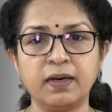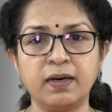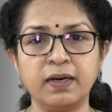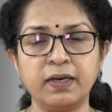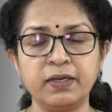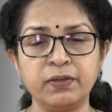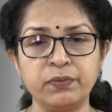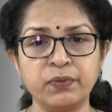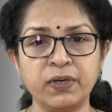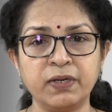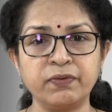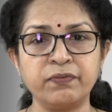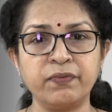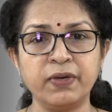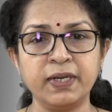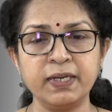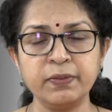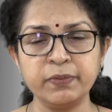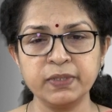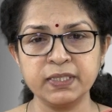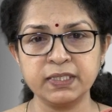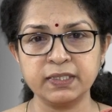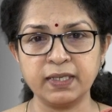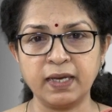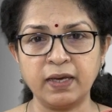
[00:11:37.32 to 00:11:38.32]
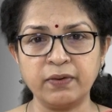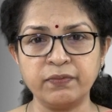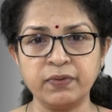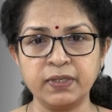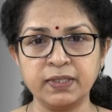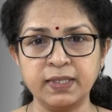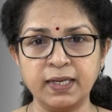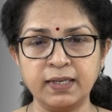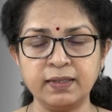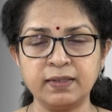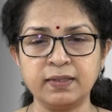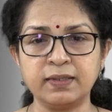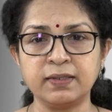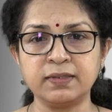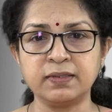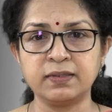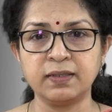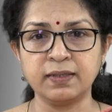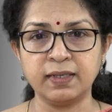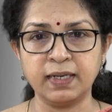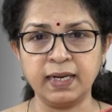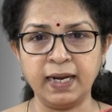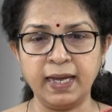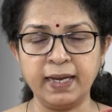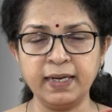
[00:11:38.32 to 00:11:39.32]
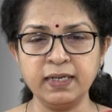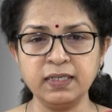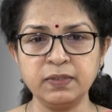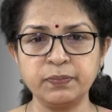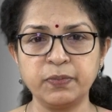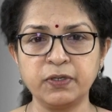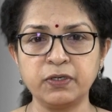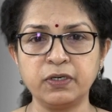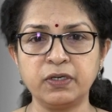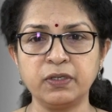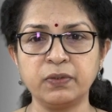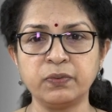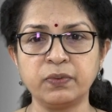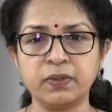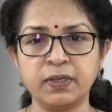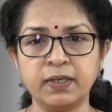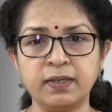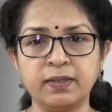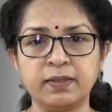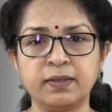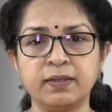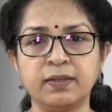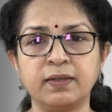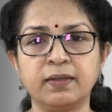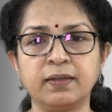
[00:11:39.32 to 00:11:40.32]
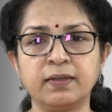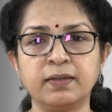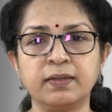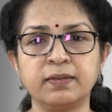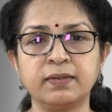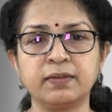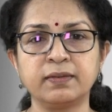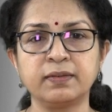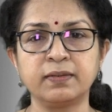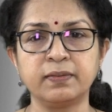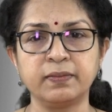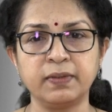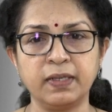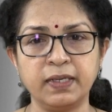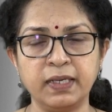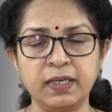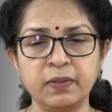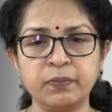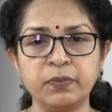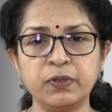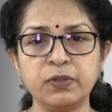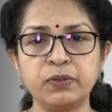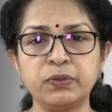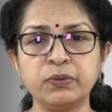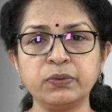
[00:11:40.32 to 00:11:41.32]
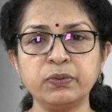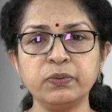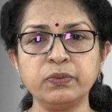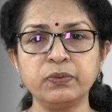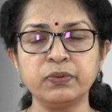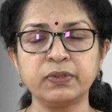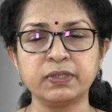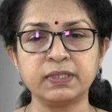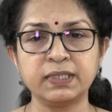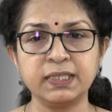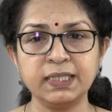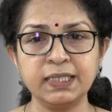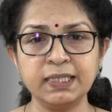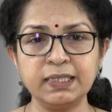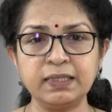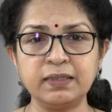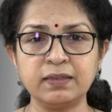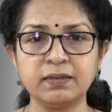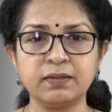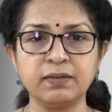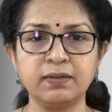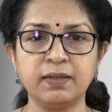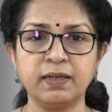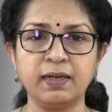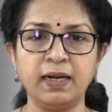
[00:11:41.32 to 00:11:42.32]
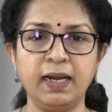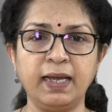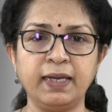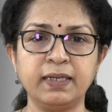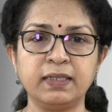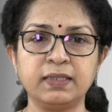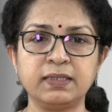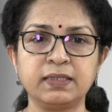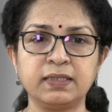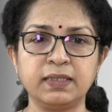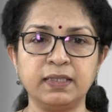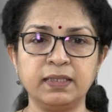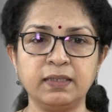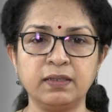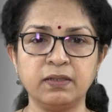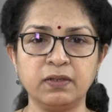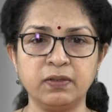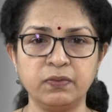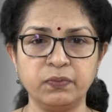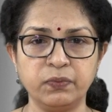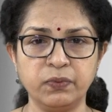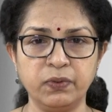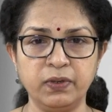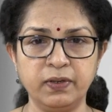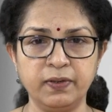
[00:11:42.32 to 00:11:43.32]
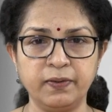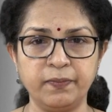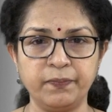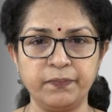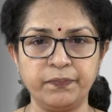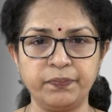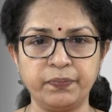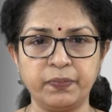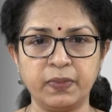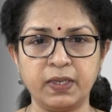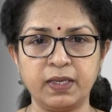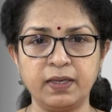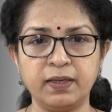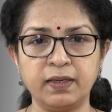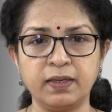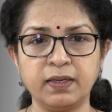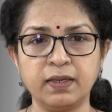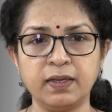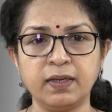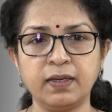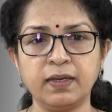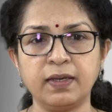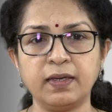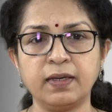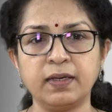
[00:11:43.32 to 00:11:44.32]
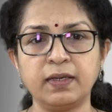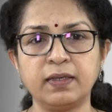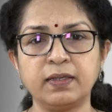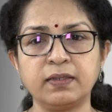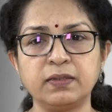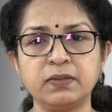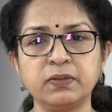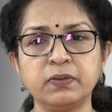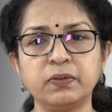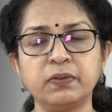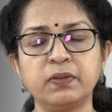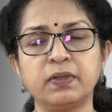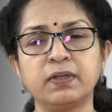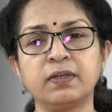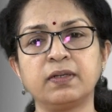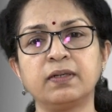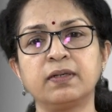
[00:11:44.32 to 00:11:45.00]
you are very much aware that it is the client's, but you are able to see the client's inner world. Okay. So